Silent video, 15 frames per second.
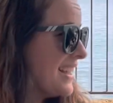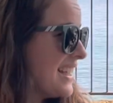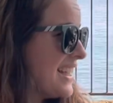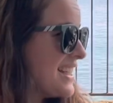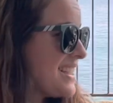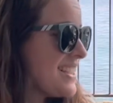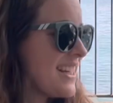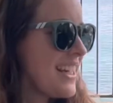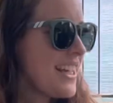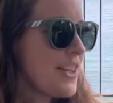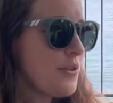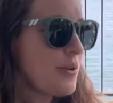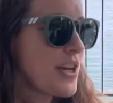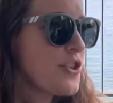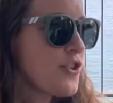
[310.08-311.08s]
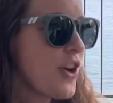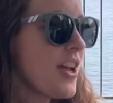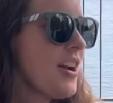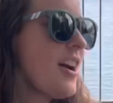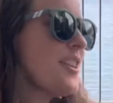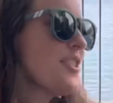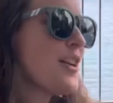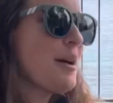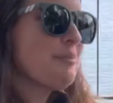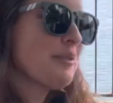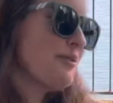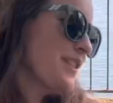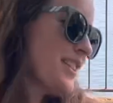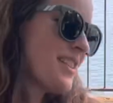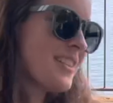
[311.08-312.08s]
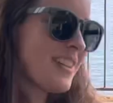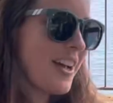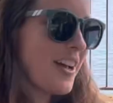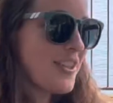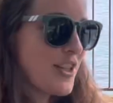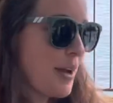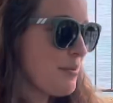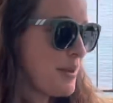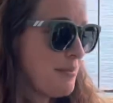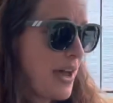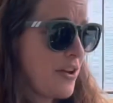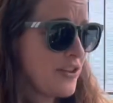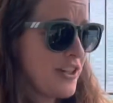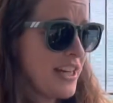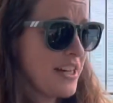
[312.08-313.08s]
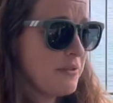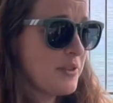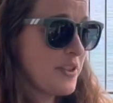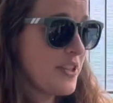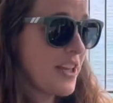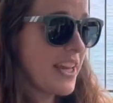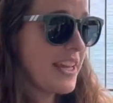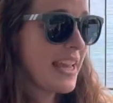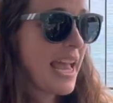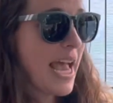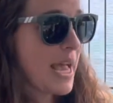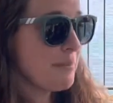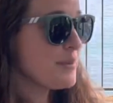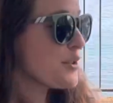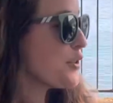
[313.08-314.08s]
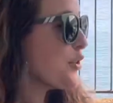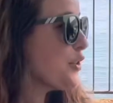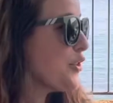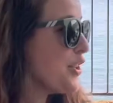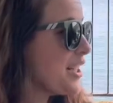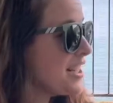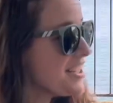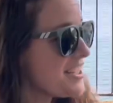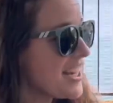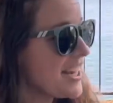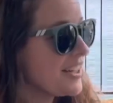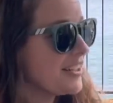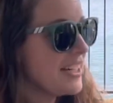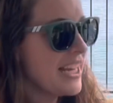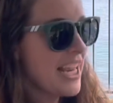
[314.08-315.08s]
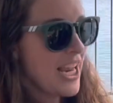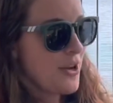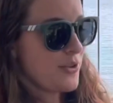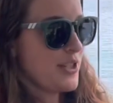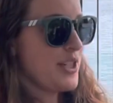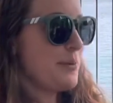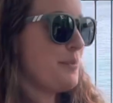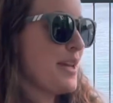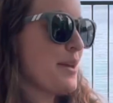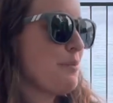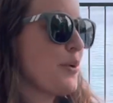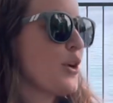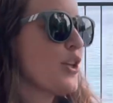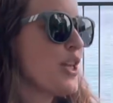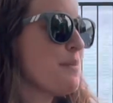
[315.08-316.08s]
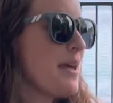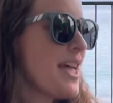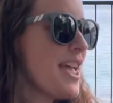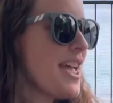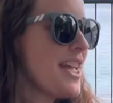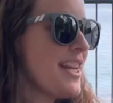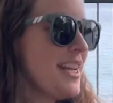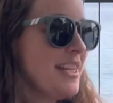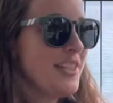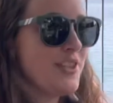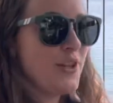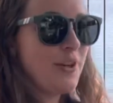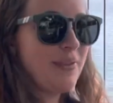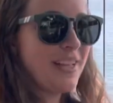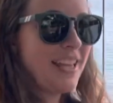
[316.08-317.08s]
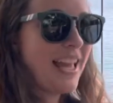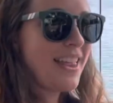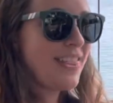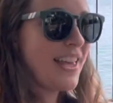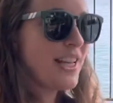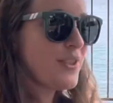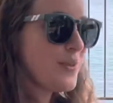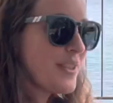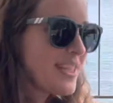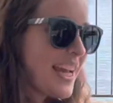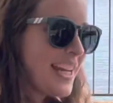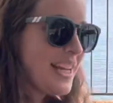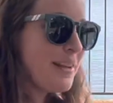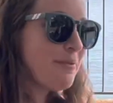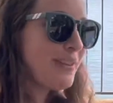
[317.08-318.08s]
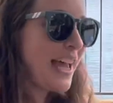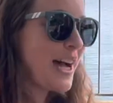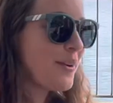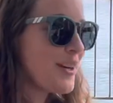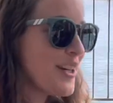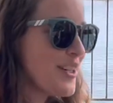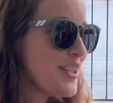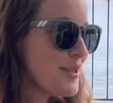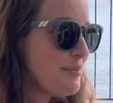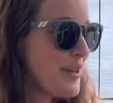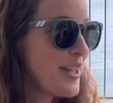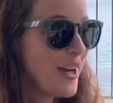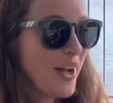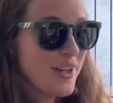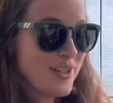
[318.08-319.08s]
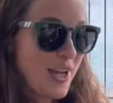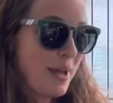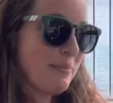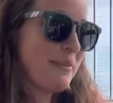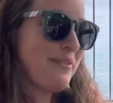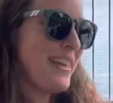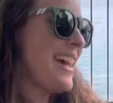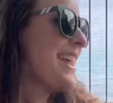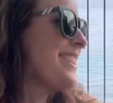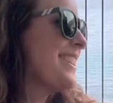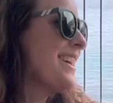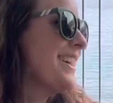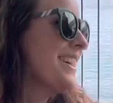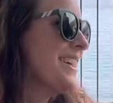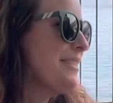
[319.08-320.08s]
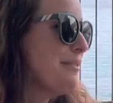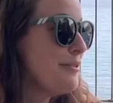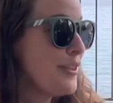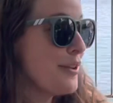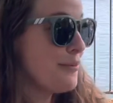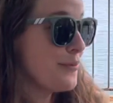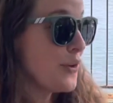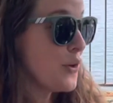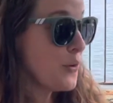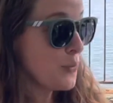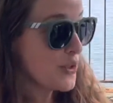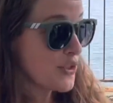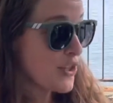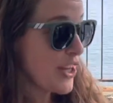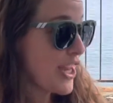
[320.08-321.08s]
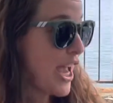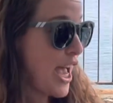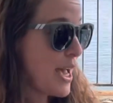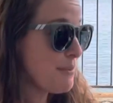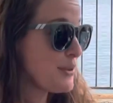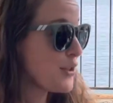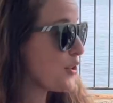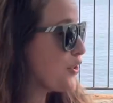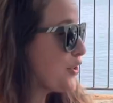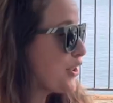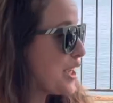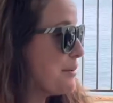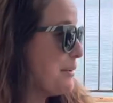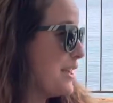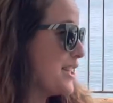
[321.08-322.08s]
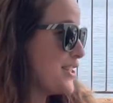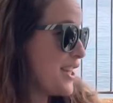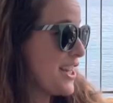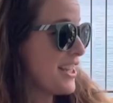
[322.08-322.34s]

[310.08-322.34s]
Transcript: It's the restaurant on top of the mountain, and it was like absolutely insane. There's these big burly men and serving like things with tiny flowers, but on top of that, the food was like absolutely amazing.